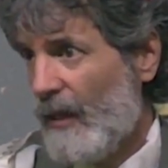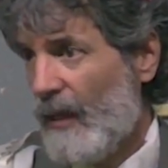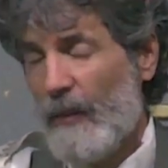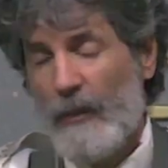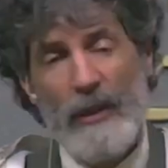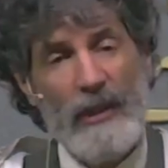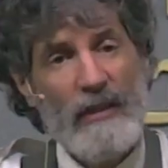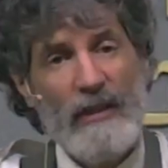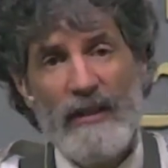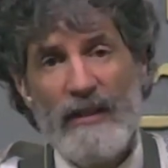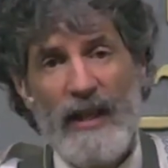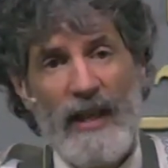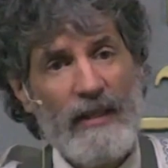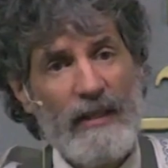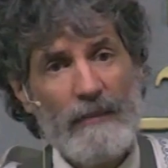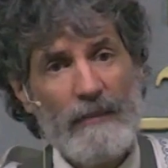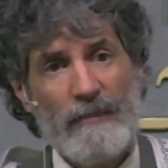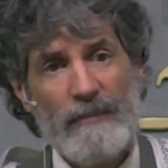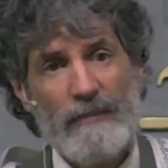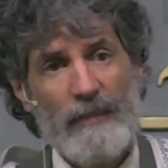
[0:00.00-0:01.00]
And we need to
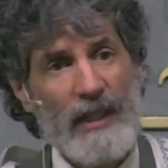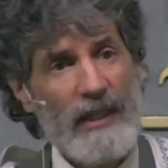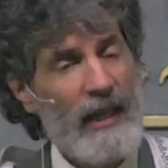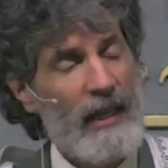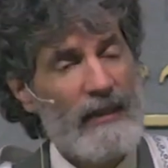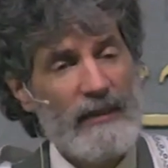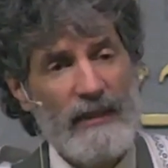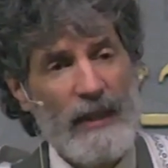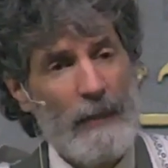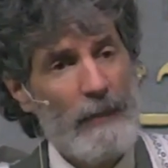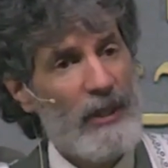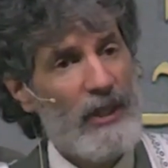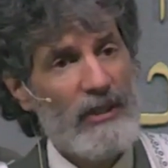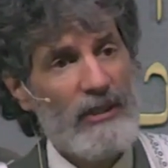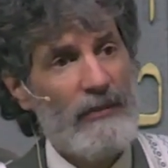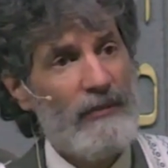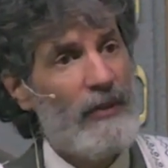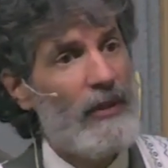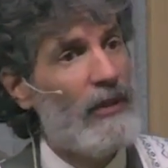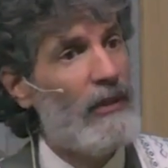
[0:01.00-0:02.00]
thank Him. Again, it's not because
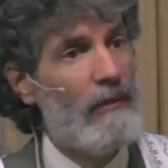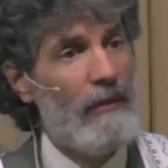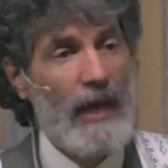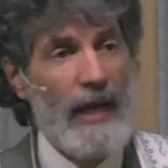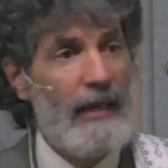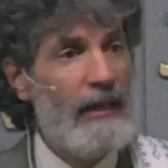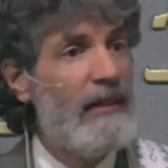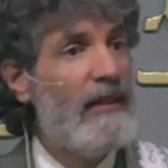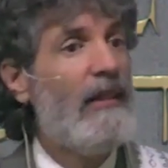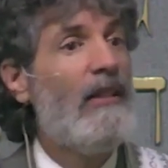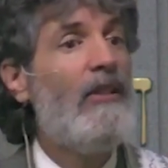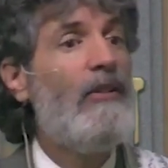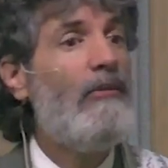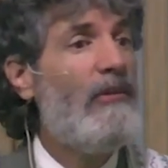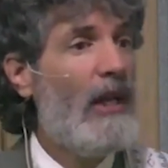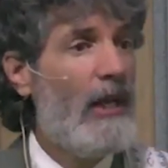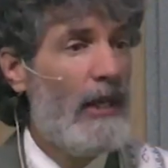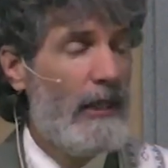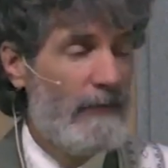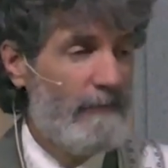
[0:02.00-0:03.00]
of anything
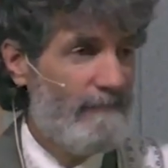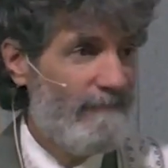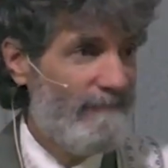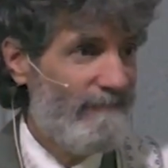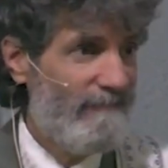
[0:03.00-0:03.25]
you've done,